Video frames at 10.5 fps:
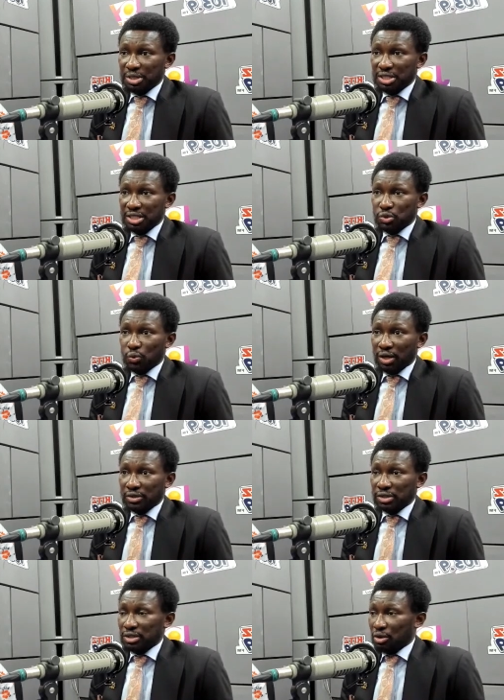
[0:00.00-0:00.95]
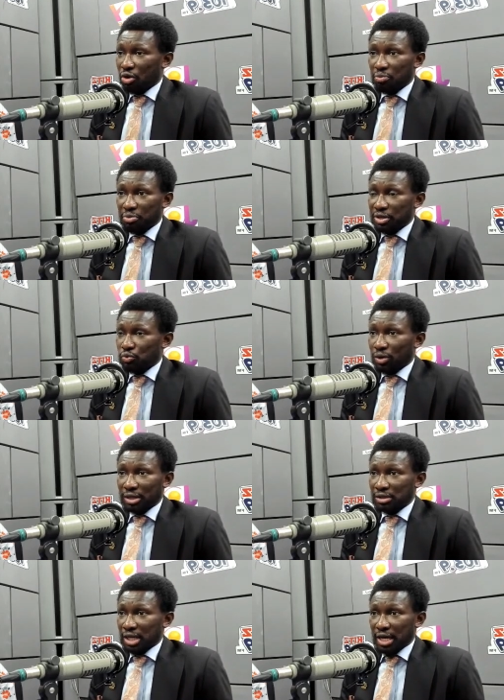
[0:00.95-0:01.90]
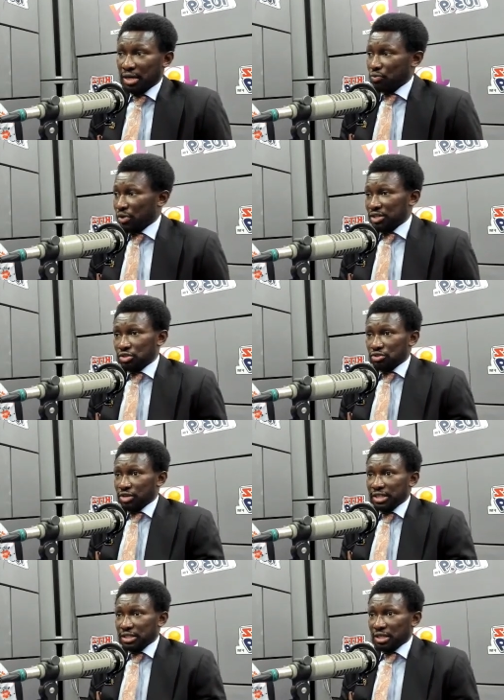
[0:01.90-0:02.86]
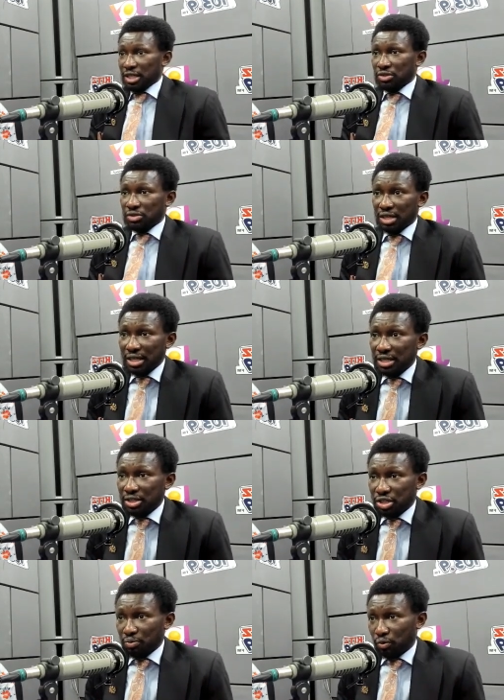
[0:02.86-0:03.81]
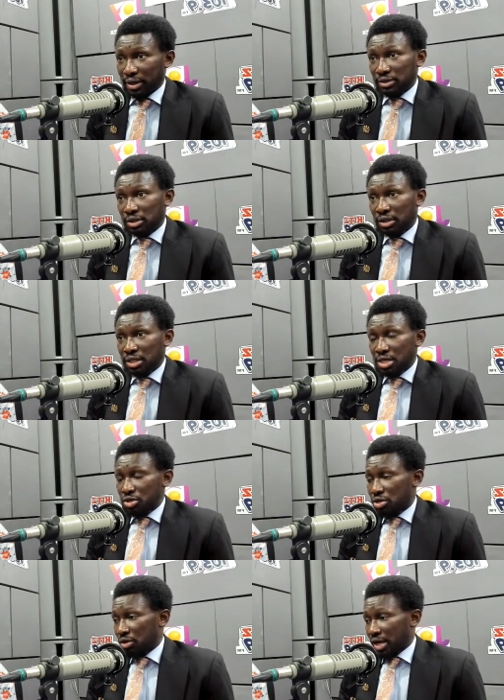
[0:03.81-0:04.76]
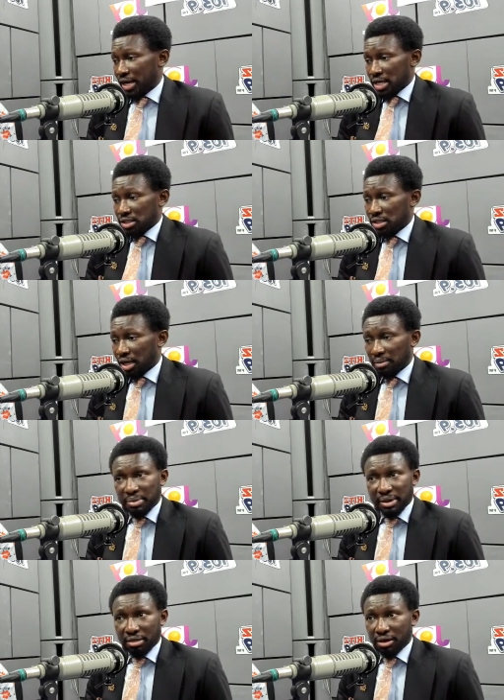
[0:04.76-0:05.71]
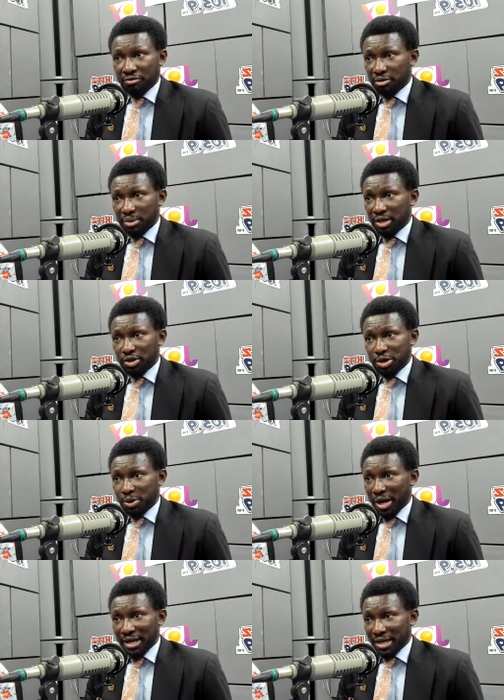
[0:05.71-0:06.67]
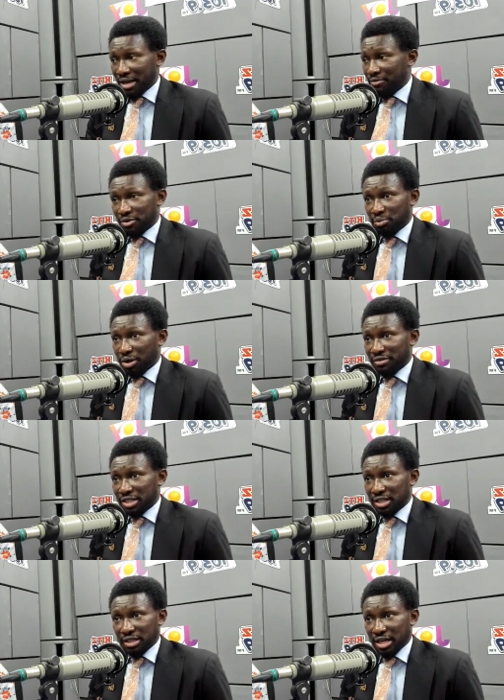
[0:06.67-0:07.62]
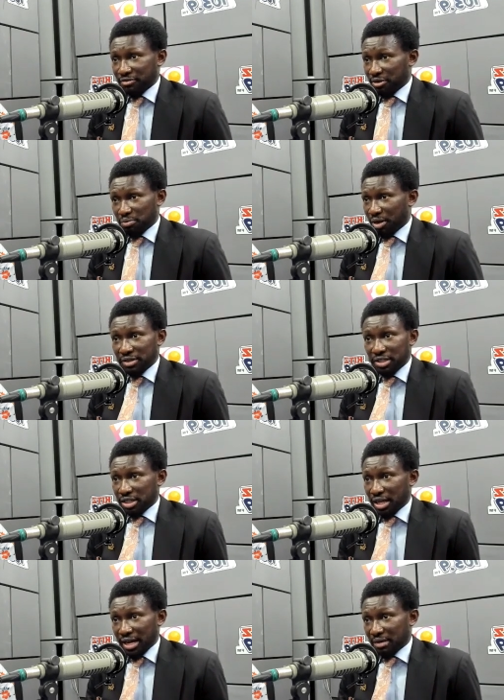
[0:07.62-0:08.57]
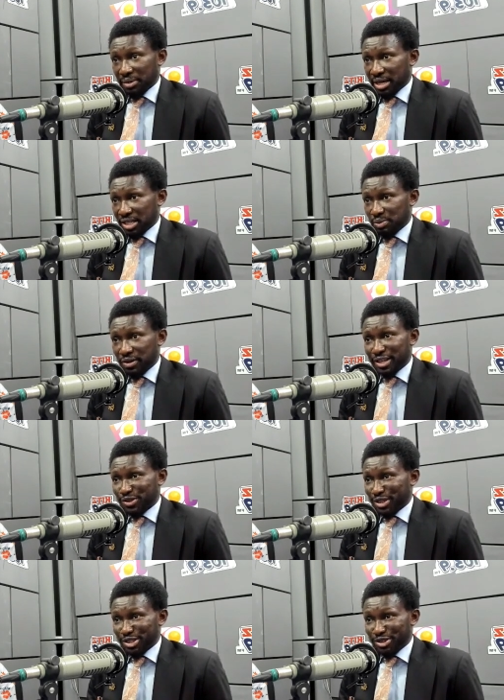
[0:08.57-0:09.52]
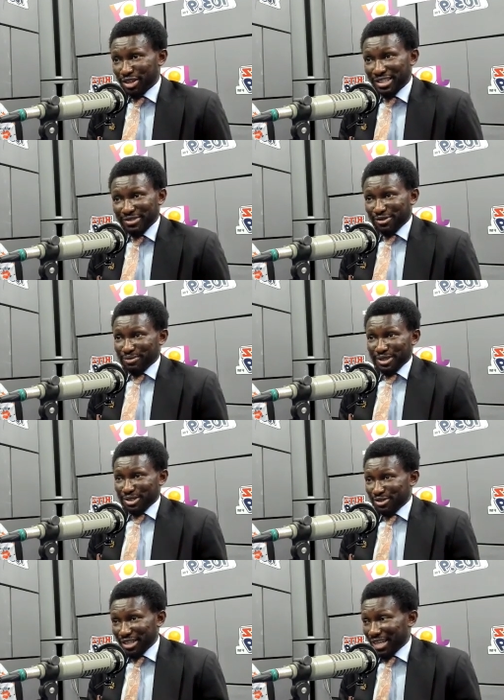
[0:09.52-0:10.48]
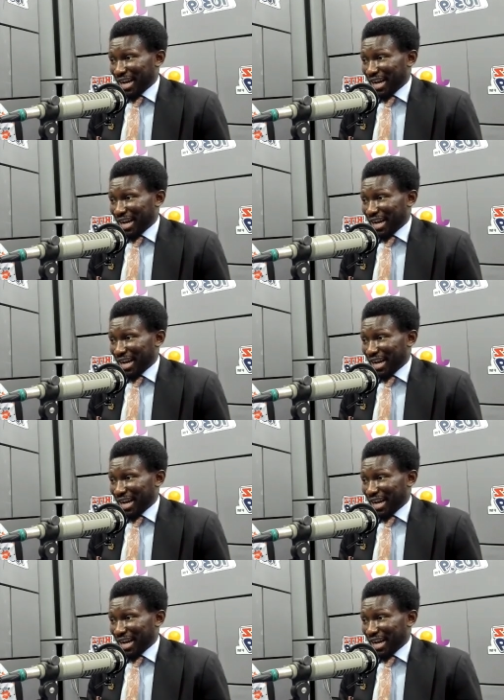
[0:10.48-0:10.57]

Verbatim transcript: business world, the corporate world, and went straight into the leadership world. You know, and it's not a big thing for me. You know, I came from poverty, and from poverty, I had my experience on the streets. From the streets,